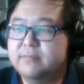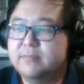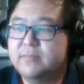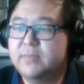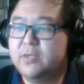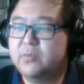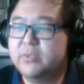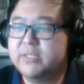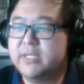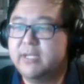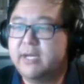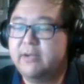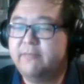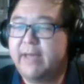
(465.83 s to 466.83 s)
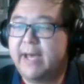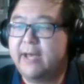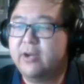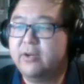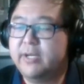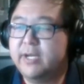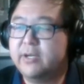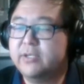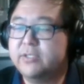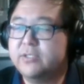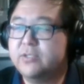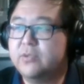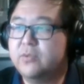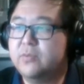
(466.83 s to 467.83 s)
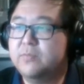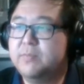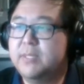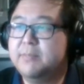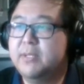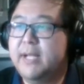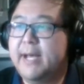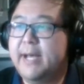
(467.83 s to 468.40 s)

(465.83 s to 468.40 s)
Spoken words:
there was a lot of add-on errors, so people